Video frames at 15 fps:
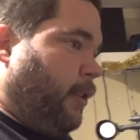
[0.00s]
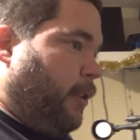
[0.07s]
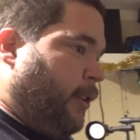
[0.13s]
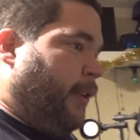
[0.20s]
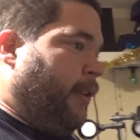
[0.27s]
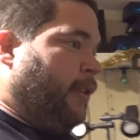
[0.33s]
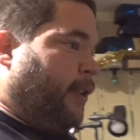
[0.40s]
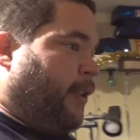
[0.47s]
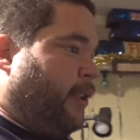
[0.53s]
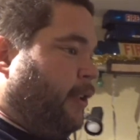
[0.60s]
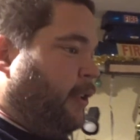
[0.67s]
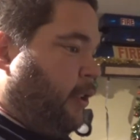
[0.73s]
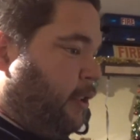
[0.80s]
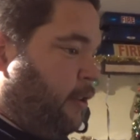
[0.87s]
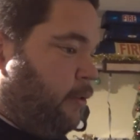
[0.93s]
that I
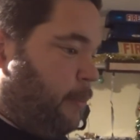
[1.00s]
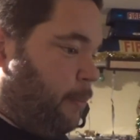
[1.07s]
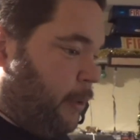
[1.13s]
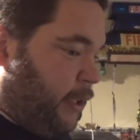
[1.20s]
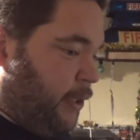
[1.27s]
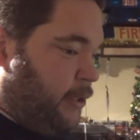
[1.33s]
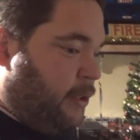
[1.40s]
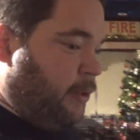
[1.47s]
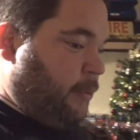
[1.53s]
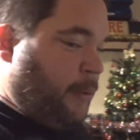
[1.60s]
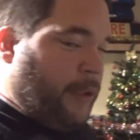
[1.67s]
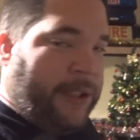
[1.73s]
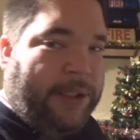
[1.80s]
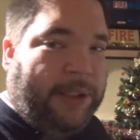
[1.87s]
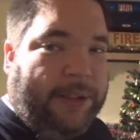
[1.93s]
can replace it
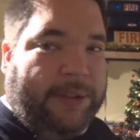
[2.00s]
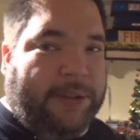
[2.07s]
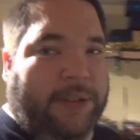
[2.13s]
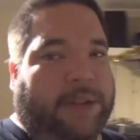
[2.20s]
with.